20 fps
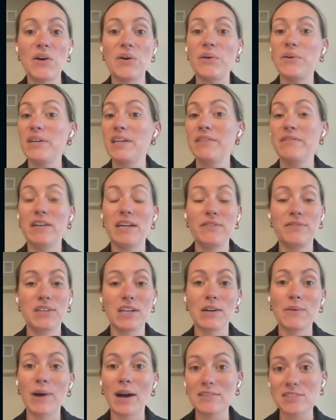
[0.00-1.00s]
So even
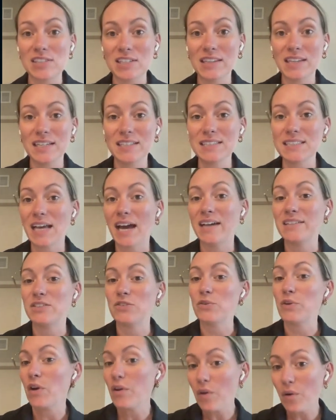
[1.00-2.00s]
if you're watching this
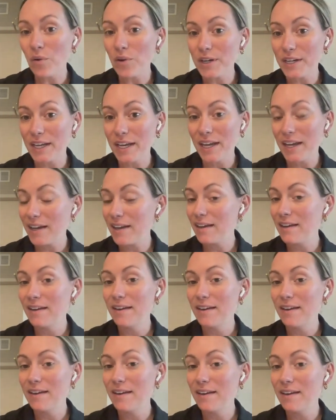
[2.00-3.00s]
as a recording,